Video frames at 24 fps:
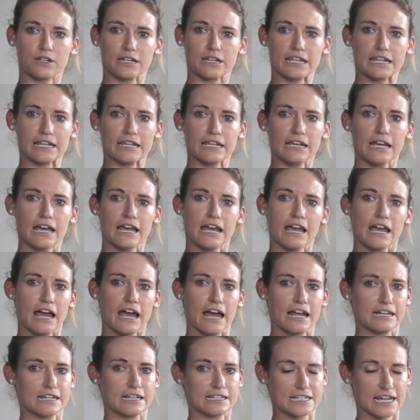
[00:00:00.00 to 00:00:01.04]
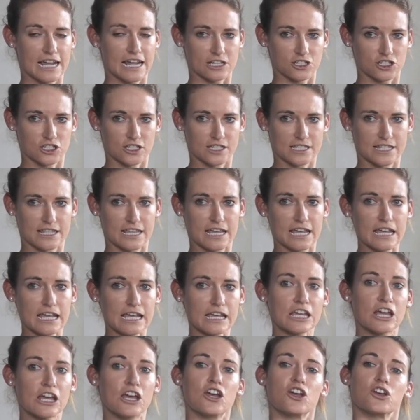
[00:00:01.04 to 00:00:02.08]
knee and attaches there.
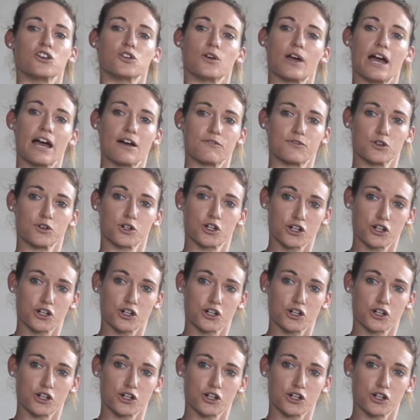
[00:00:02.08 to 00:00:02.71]
You have your